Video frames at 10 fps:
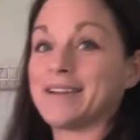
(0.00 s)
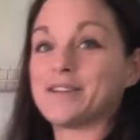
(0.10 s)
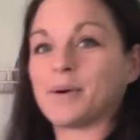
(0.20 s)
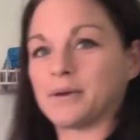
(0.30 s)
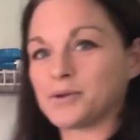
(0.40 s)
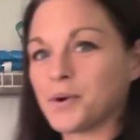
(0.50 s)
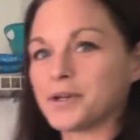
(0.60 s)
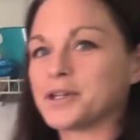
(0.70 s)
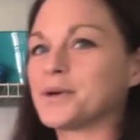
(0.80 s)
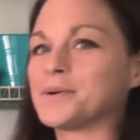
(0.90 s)
And so what I was going
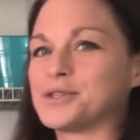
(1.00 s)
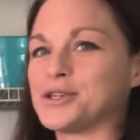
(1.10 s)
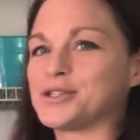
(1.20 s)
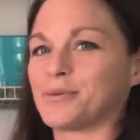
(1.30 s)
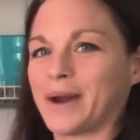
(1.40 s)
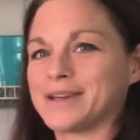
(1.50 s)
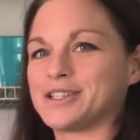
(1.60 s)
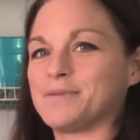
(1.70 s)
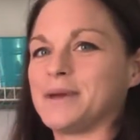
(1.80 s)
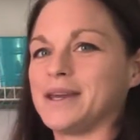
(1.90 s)
to do was just arrange it
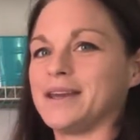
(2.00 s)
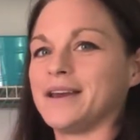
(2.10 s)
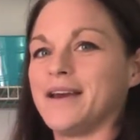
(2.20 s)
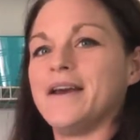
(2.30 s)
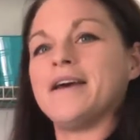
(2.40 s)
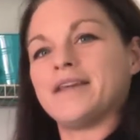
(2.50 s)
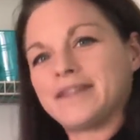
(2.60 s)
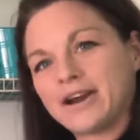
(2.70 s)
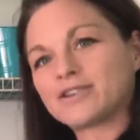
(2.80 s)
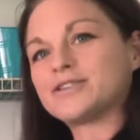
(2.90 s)
to be
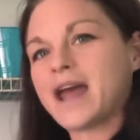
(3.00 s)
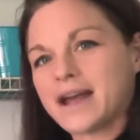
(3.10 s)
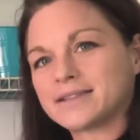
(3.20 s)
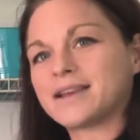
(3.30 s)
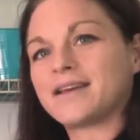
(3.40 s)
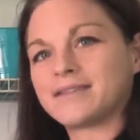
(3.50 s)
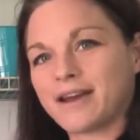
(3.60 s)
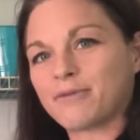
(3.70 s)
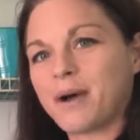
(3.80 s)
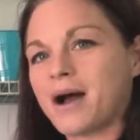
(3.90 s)
their snacks in
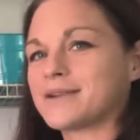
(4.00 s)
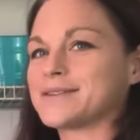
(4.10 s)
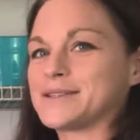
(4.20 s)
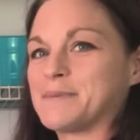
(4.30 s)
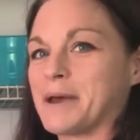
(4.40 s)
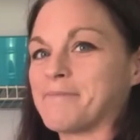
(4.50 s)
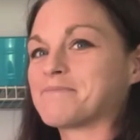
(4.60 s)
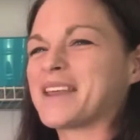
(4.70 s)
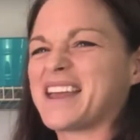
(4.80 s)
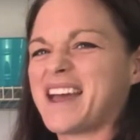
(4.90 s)
their boxes, but
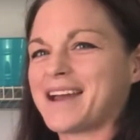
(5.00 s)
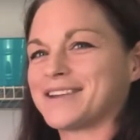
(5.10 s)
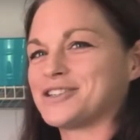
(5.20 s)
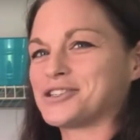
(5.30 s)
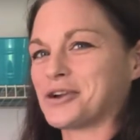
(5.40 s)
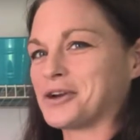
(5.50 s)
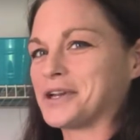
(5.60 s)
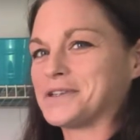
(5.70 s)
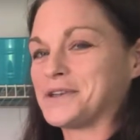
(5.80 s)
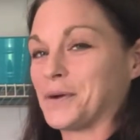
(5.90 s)
it kind of just turned
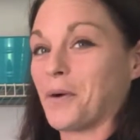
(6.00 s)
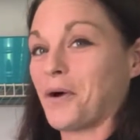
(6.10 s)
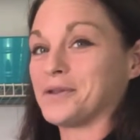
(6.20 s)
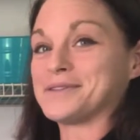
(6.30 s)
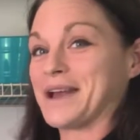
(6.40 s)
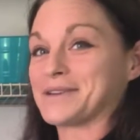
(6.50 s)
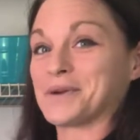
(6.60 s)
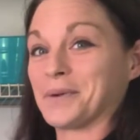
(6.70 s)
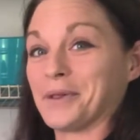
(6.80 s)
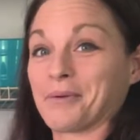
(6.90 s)
into all the snacks
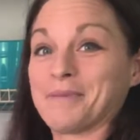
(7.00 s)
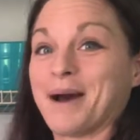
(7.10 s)
go in the 3